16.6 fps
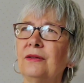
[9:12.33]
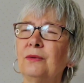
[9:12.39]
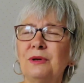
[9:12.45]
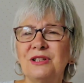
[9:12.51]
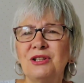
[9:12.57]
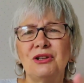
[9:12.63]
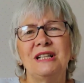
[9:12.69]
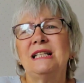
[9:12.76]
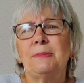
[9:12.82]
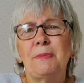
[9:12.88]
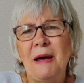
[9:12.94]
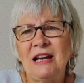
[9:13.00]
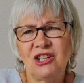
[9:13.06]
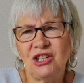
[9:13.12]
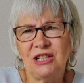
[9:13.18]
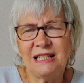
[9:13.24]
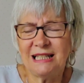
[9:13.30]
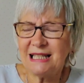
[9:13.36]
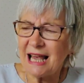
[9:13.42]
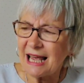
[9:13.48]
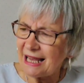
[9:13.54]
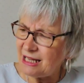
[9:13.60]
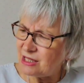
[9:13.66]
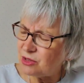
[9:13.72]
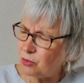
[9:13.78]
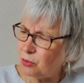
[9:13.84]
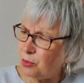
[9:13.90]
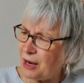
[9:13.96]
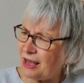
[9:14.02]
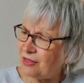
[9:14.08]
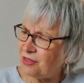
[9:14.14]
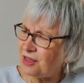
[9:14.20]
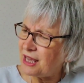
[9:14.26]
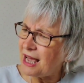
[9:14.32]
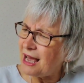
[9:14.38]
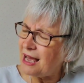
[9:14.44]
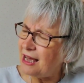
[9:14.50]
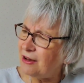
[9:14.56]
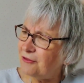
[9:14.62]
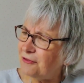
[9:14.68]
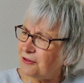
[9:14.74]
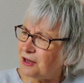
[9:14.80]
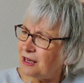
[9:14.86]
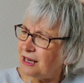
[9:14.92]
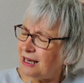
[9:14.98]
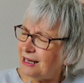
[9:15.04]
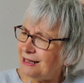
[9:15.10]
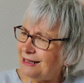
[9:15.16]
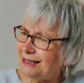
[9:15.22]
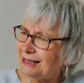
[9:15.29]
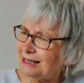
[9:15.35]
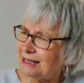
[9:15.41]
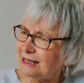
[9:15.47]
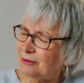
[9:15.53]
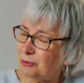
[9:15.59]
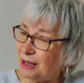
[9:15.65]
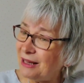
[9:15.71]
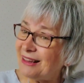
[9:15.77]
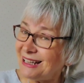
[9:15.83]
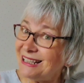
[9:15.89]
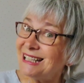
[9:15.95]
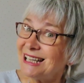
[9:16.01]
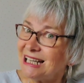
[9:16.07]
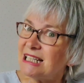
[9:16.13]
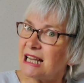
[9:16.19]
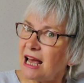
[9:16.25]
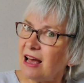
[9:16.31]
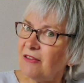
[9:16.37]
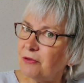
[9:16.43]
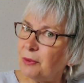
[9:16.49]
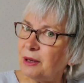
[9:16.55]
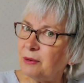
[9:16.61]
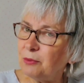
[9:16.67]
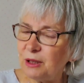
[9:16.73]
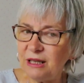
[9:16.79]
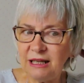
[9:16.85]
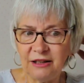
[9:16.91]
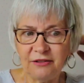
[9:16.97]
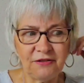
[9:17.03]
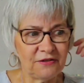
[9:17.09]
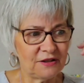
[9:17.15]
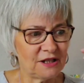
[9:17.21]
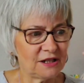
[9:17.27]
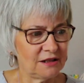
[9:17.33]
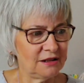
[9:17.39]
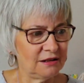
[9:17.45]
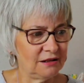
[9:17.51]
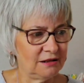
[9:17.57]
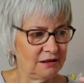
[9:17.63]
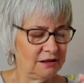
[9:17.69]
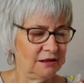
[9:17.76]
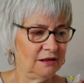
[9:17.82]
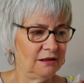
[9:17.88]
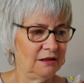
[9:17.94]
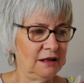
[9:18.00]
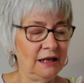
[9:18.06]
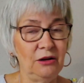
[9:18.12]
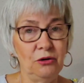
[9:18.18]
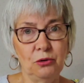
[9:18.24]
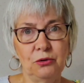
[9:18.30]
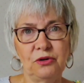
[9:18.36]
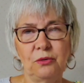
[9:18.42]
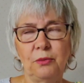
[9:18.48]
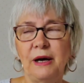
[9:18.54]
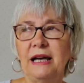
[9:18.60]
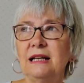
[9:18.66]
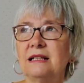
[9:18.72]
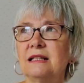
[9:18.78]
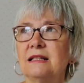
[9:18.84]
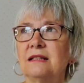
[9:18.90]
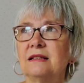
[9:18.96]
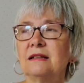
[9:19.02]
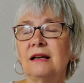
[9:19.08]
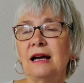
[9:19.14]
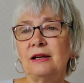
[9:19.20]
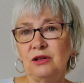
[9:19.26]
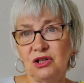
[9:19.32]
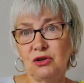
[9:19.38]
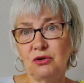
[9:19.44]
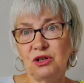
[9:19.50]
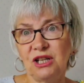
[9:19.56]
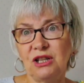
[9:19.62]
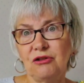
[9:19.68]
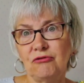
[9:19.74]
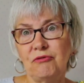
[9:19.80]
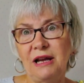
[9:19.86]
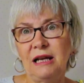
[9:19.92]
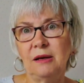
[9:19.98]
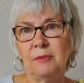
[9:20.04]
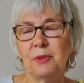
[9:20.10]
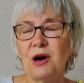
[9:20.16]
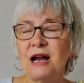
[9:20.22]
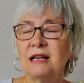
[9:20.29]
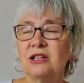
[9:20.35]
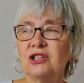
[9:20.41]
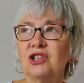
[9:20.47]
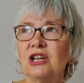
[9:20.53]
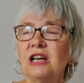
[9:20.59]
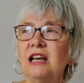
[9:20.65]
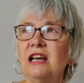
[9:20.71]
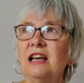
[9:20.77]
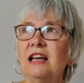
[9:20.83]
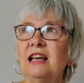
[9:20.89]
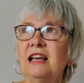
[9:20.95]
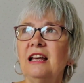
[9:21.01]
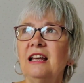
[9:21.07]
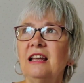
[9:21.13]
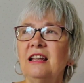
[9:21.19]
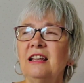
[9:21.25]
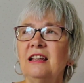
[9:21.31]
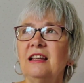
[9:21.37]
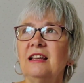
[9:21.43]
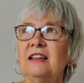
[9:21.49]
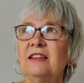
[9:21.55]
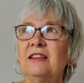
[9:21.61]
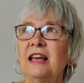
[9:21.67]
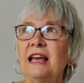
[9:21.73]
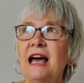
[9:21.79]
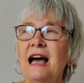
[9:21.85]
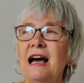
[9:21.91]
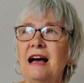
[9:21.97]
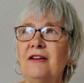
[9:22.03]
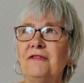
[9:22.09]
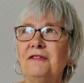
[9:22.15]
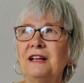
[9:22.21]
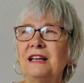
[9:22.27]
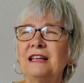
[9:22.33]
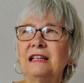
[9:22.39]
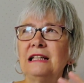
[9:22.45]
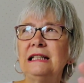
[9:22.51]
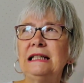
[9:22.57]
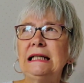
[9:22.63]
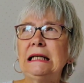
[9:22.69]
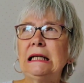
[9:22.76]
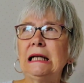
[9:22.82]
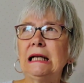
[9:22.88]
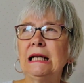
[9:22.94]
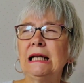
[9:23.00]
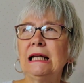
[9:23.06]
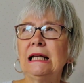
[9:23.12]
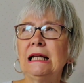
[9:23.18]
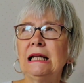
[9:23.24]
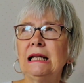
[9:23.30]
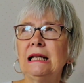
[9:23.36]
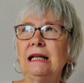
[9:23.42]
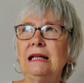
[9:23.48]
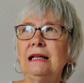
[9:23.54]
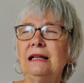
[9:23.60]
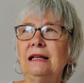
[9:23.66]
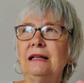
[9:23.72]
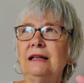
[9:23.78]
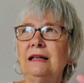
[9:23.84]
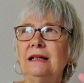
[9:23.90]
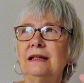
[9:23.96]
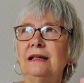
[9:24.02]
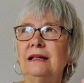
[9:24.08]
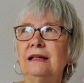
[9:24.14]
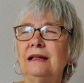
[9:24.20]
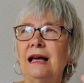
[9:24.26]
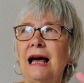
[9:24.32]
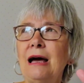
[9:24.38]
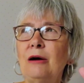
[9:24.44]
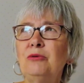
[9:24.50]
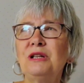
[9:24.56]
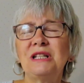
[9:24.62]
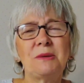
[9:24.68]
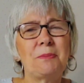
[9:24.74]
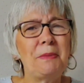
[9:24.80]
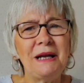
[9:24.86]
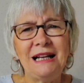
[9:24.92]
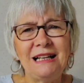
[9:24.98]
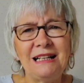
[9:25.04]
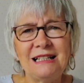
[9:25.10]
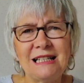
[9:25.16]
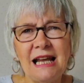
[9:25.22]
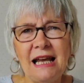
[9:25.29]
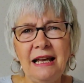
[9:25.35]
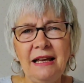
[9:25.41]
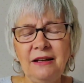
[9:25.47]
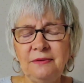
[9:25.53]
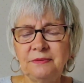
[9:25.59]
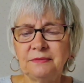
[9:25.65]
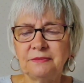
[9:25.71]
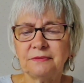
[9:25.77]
or sort of special sales, where they have a little, well, they did have when we lived in North Wales. I used to go to the Rill branch. They have like a little outbuilding,